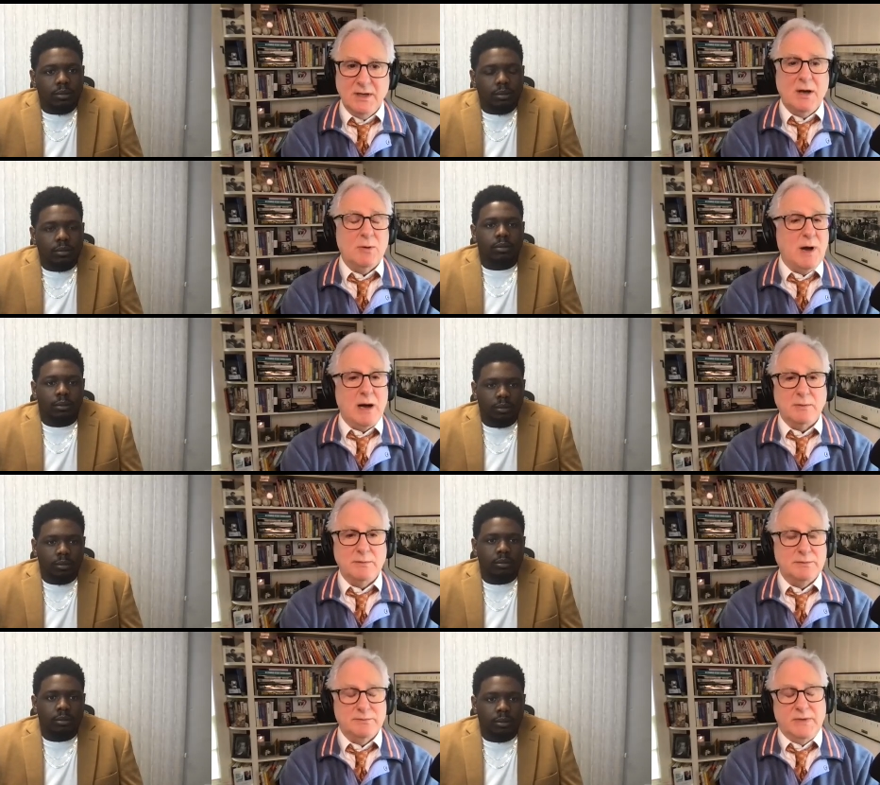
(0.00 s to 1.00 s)
Speaker 1: Mm-hmm.
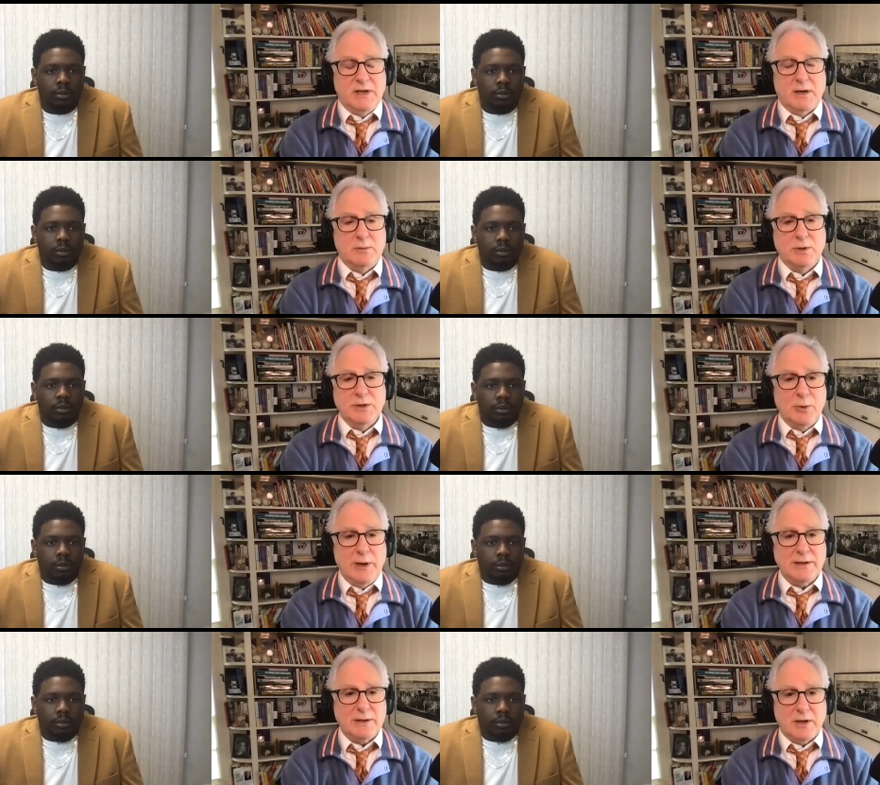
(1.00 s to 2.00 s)
Well, you know, we're New
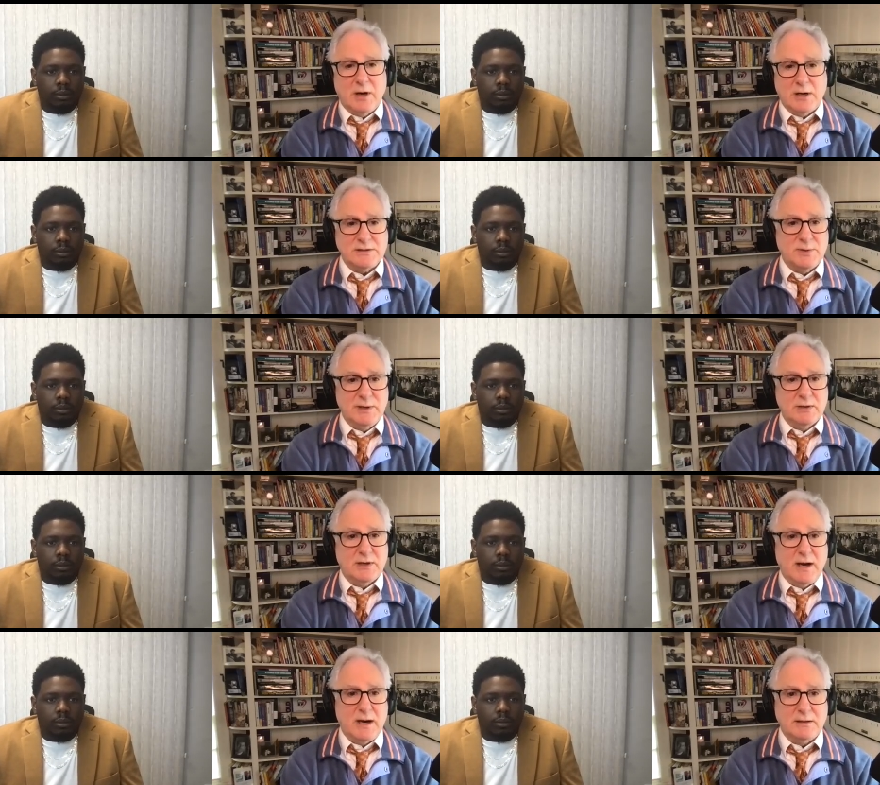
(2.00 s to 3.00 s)
England cars, we don't
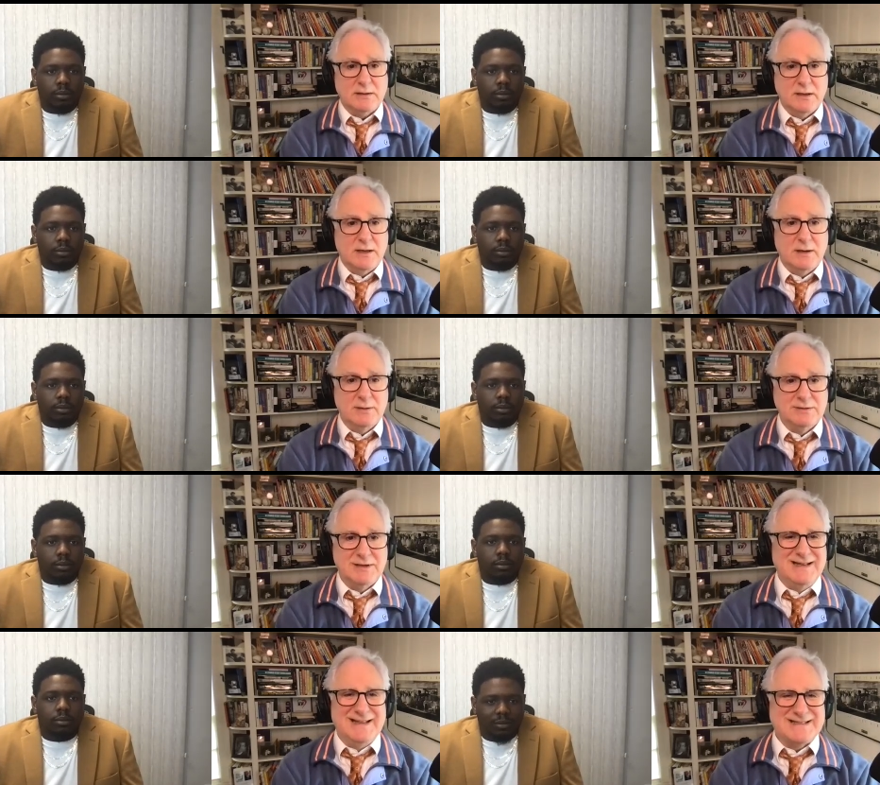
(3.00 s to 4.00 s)
care, you know.
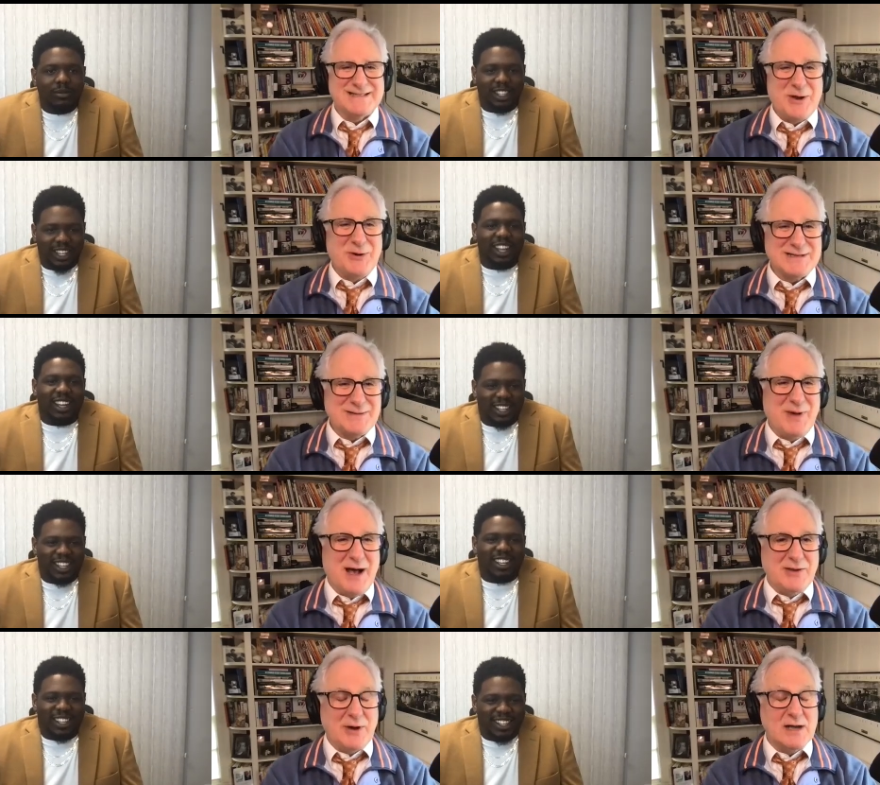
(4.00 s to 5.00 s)
Snow yeah. doesn't
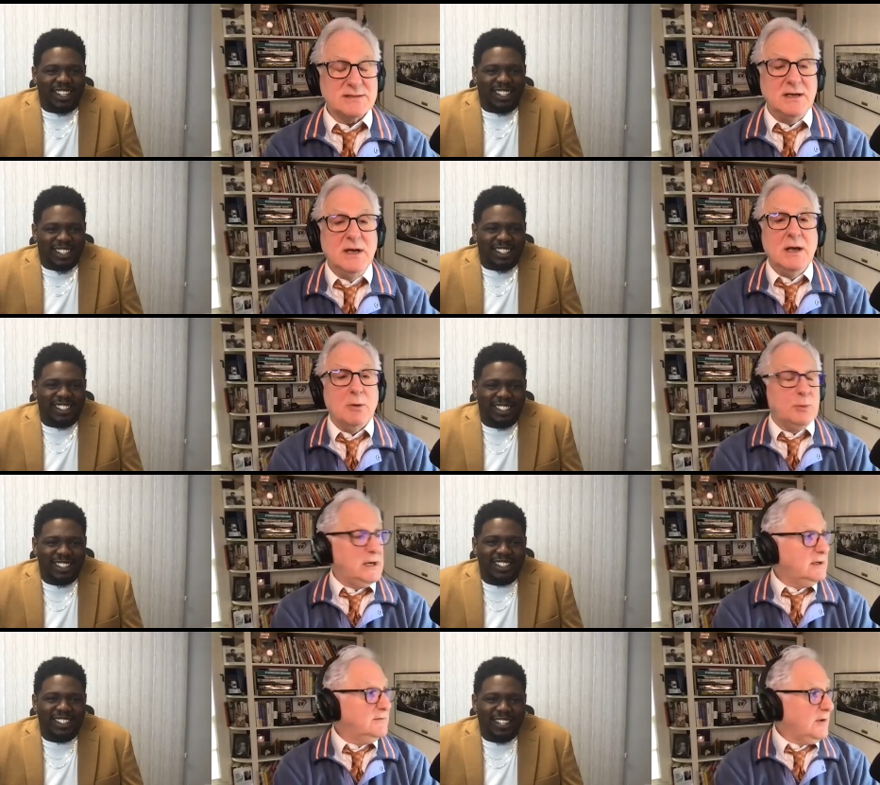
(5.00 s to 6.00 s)
bother us. We
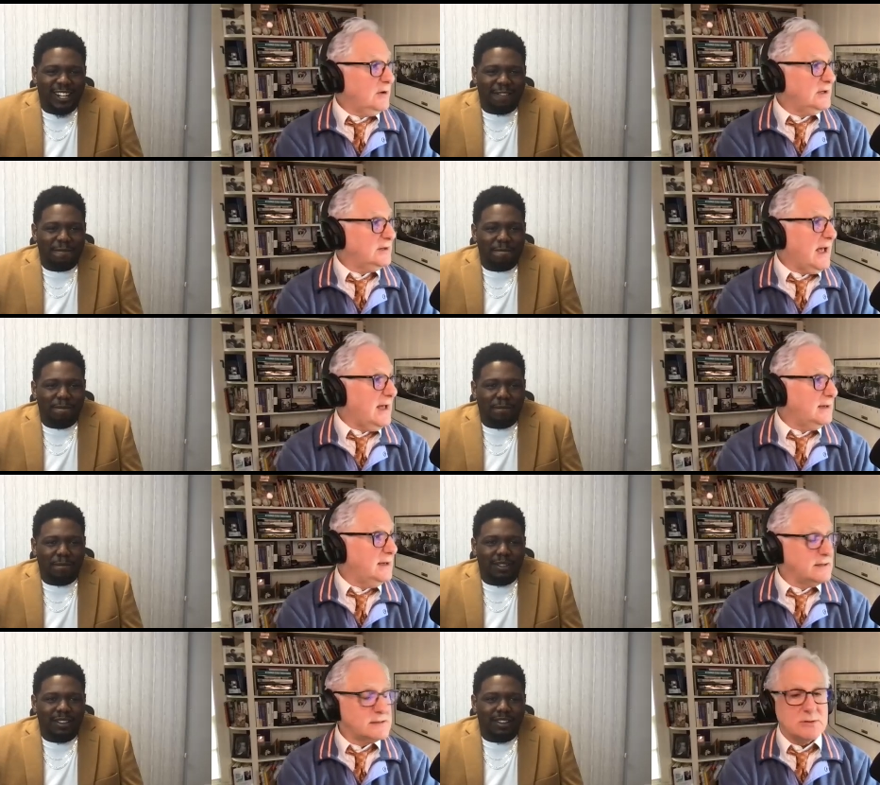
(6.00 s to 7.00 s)
converted that
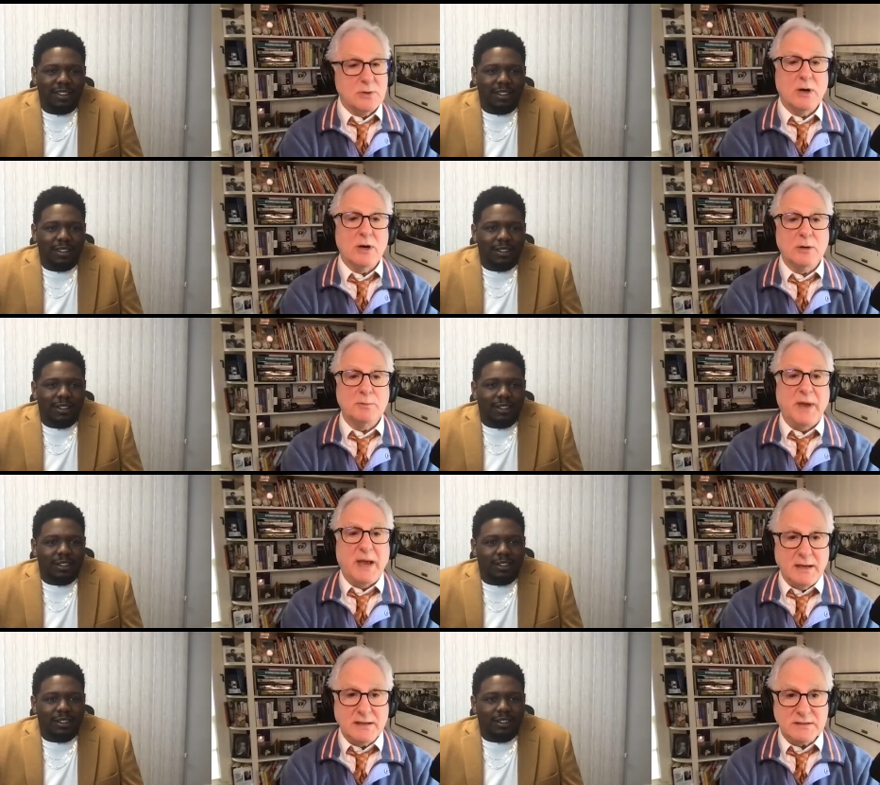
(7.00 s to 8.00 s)
into her
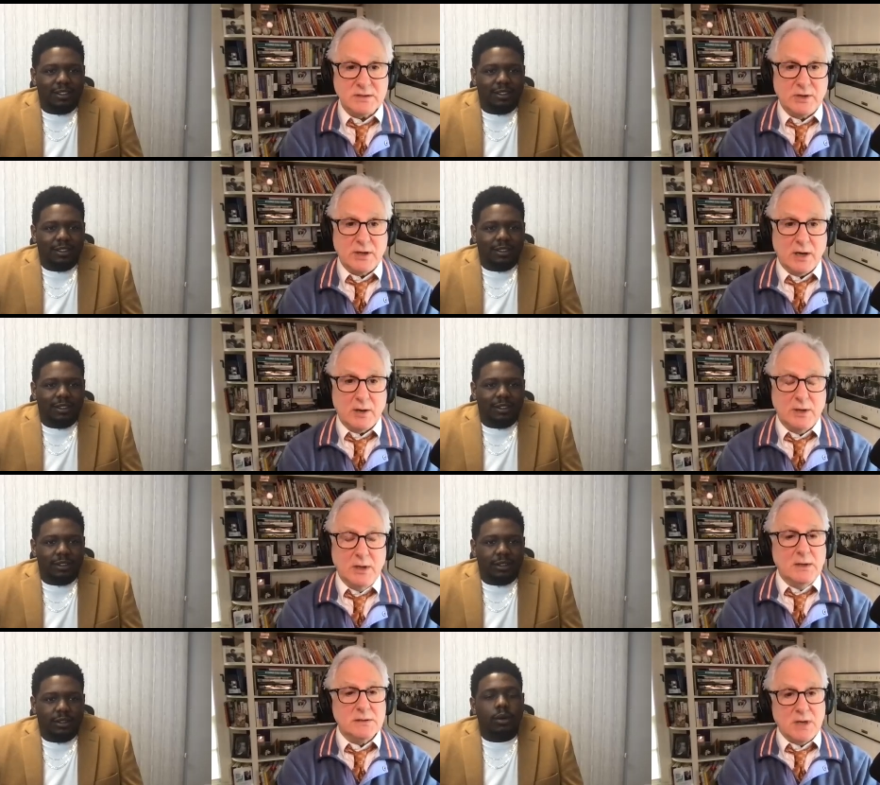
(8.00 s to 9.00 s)
painting studio.
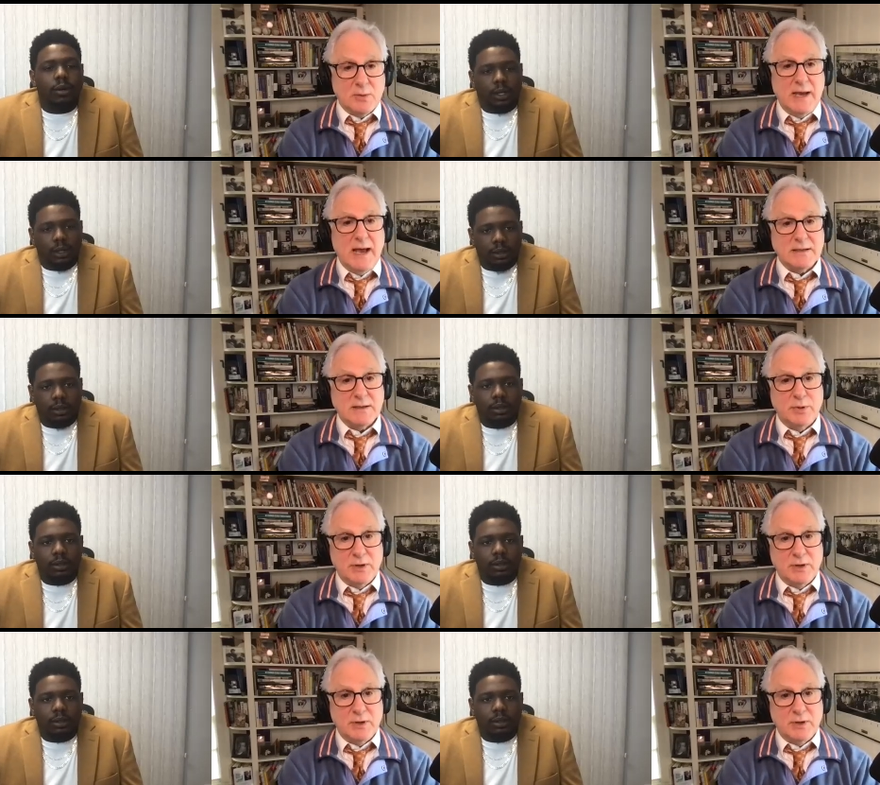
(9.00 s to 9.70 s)
So yeah. we had to